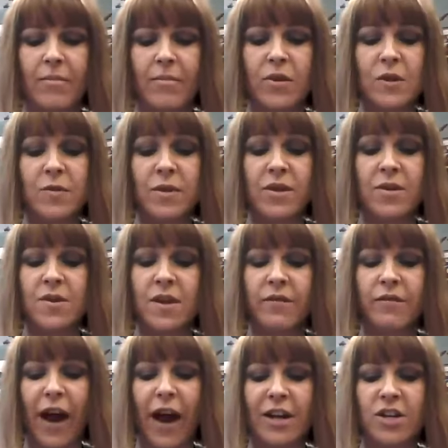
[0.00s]
who's been
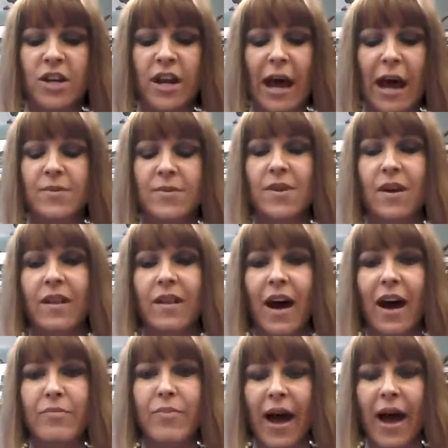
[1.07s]
using fraction apps
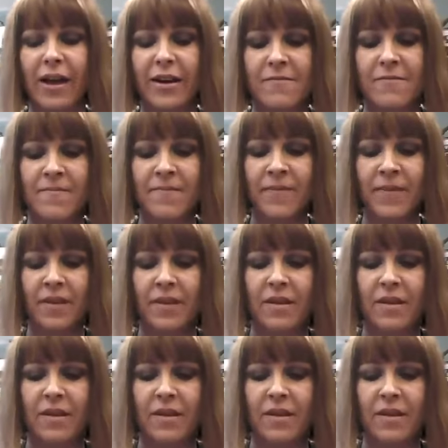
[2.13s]
on the iPad